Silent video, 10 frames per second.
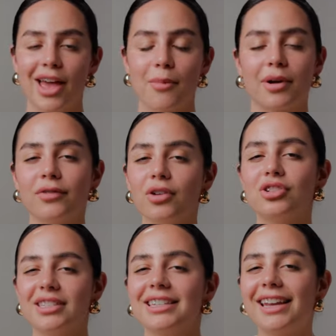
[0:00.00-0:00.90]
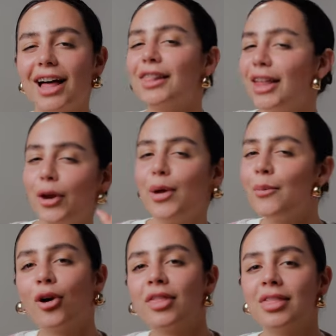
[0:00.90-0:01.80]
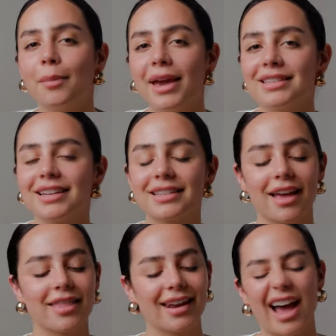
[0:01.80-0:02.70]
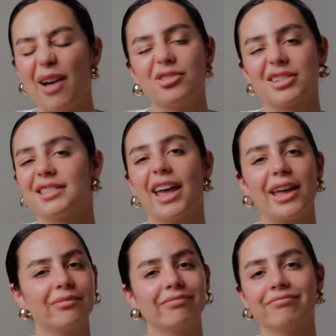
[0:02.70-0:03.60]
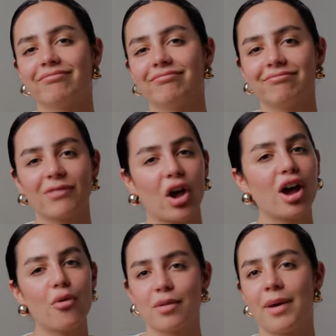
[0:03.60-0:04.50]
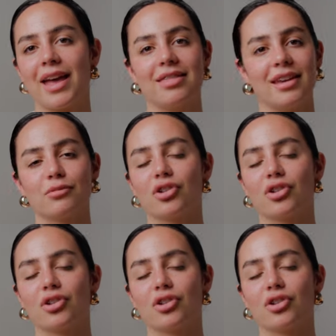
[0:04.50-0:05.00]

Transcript: But if you just need a little bit more than the basics, then I would just say go with a paid theme.